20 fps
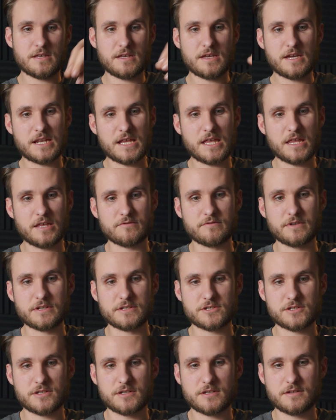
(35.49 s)
an Allen
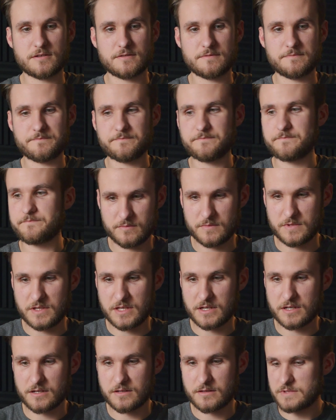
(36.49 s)
wrench.
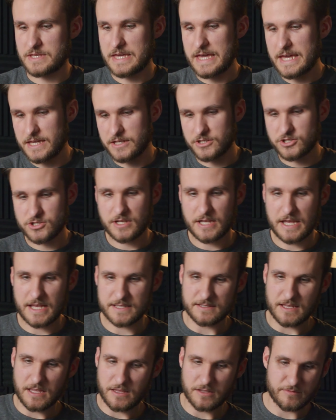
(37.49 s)
The cage
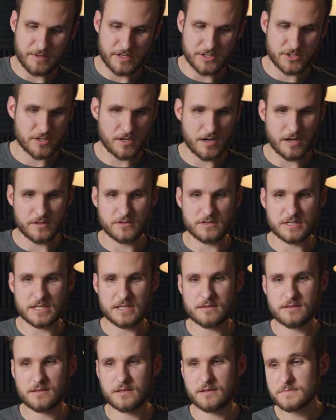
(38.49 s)
has an Allen wrench
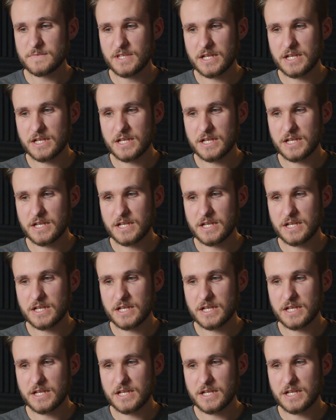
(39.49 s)
underneath.